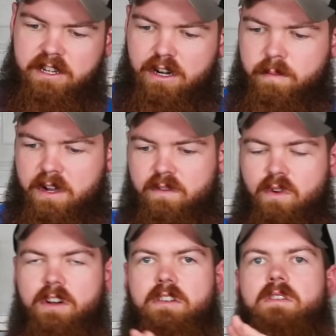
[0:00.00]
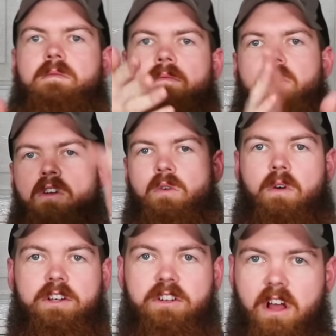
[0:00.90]
get our bucket of water,
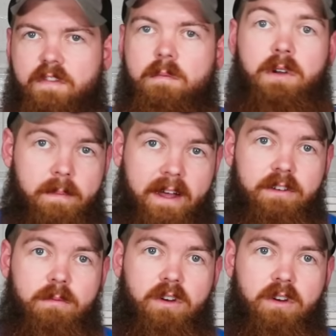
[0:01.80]
wash it off, and put it back on the